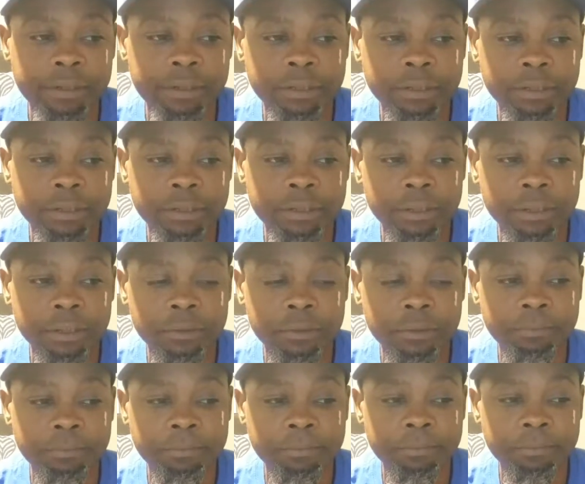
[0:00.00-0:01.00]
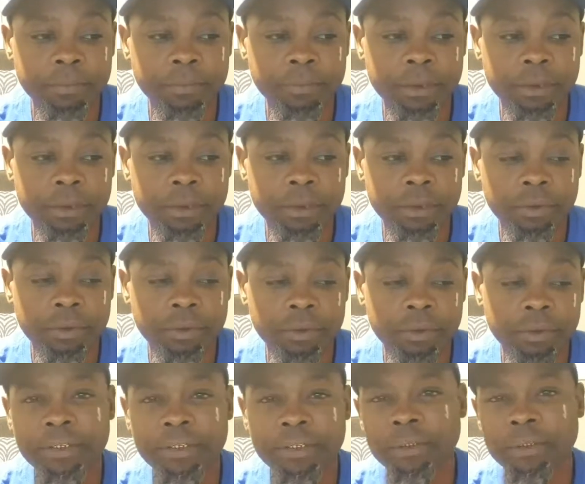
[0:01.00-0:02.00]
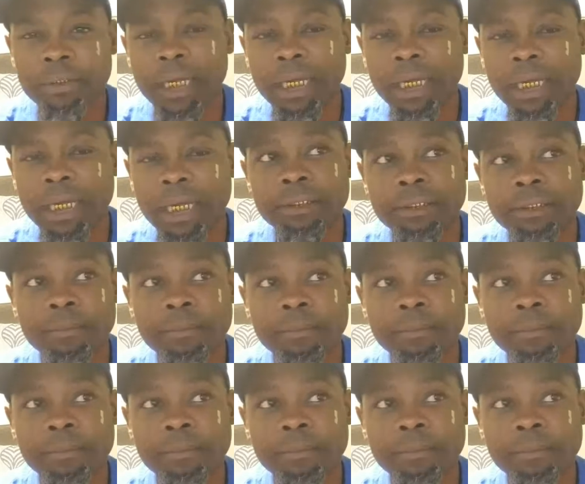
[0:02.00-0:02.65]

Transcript: So, you know, I feel like